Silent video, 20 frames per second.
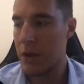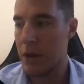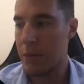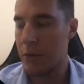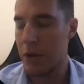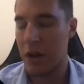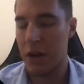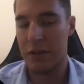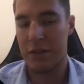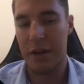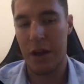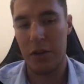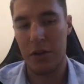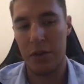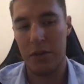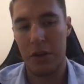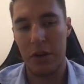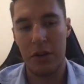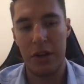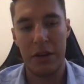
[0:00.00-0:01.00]
I'm not going to tell
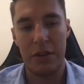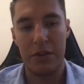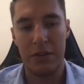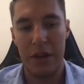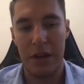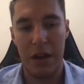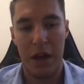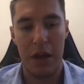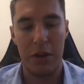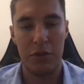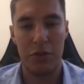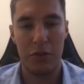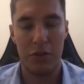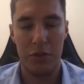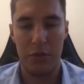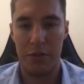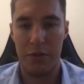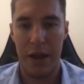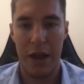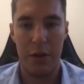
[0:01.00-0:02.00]
you that you need to send
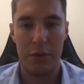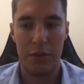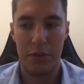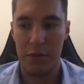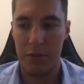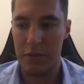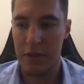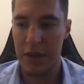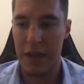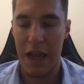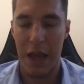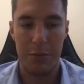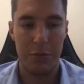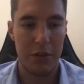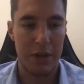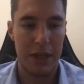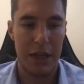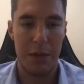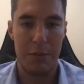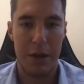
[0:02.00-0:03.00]
hundreds and thousands of DMs
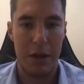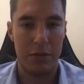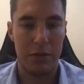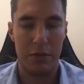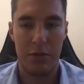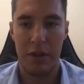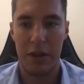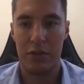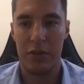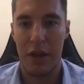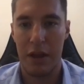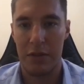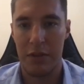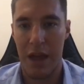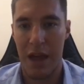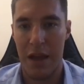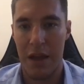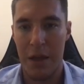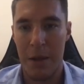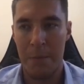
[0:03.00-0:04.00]
and emails and things like
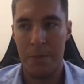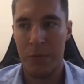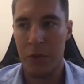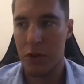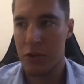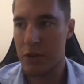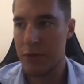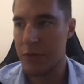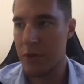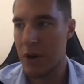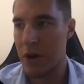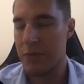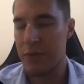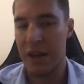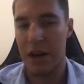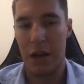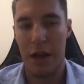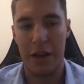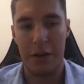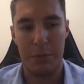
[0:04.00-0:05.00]
that, because if you're
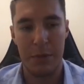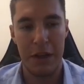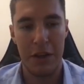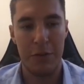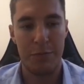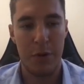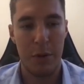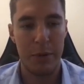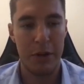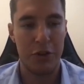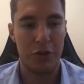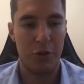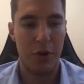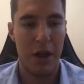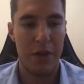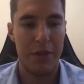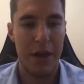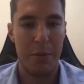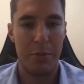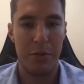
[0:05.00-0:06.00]
anything like me, you've probably
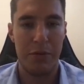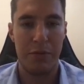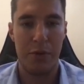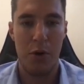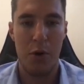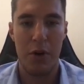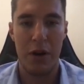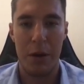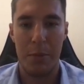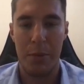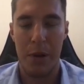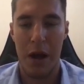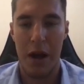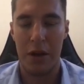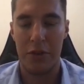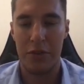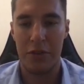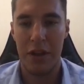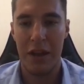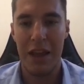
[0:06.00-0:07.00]
tried that before in the
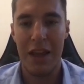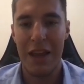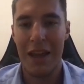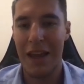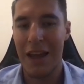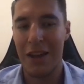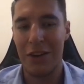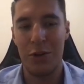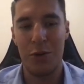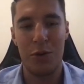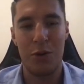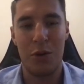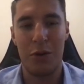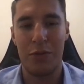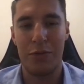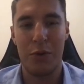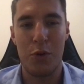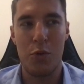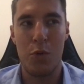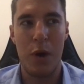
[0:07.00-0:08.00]
past, and you know
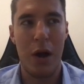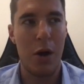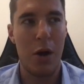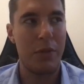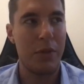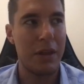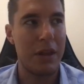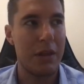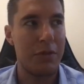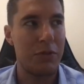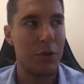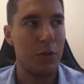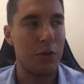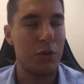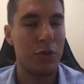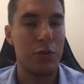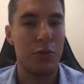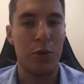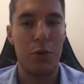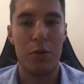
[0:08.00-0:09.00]
full well that if you
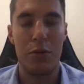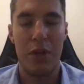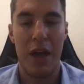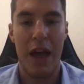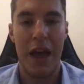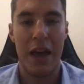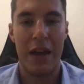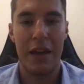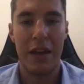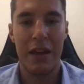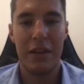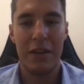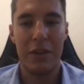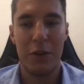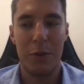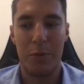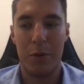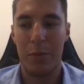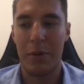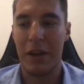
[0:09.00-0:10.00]
just do that,
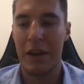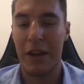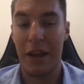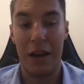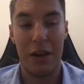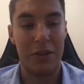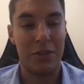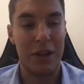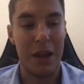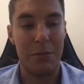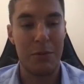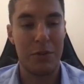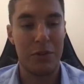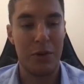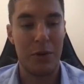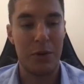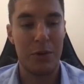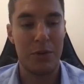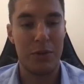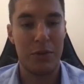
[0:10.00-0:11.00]
you're probably going to get the same
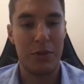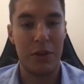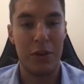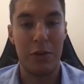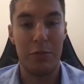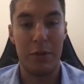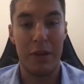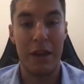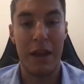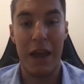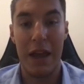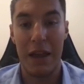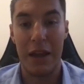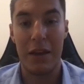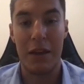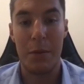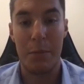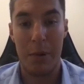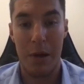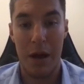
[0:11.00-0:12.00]
results that you've been getting
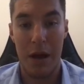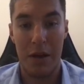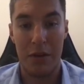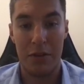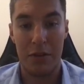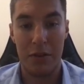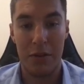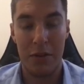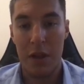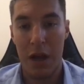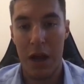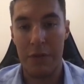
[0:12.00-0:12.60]
in the past.